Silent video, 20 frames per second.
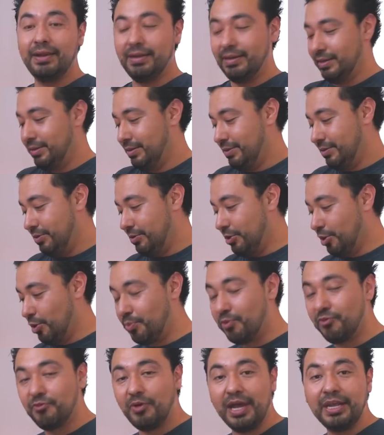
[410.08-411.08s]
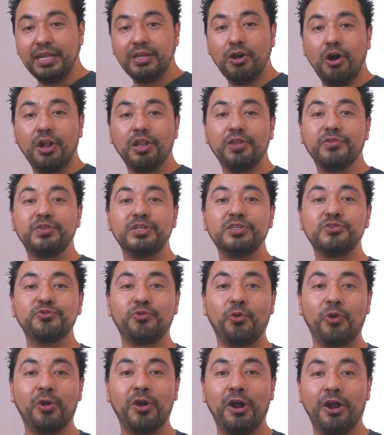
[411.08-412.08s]
and providing all of these
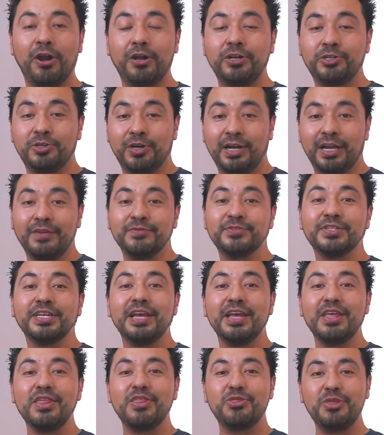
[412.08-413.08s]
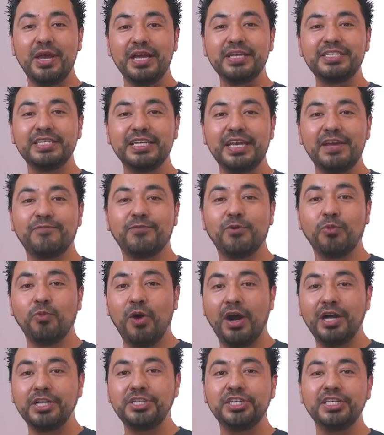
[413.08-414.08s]
4 hard drives. Thanks again for
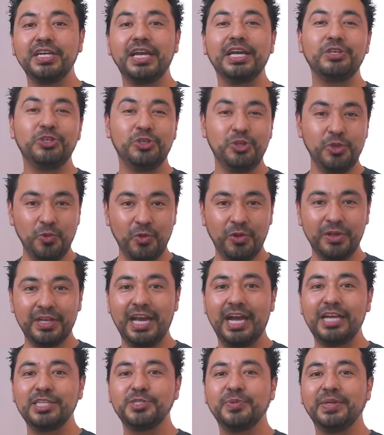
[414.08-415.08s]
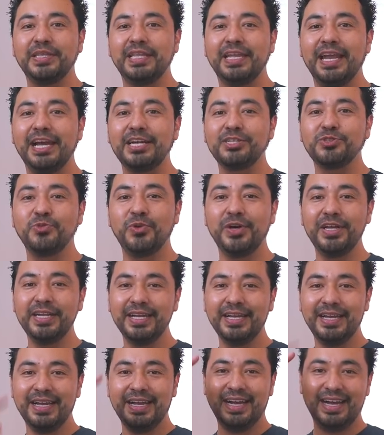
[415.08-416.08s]
watching, and you will catch me in the next
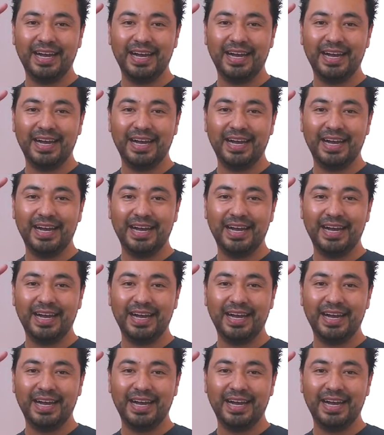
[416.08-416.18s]
one.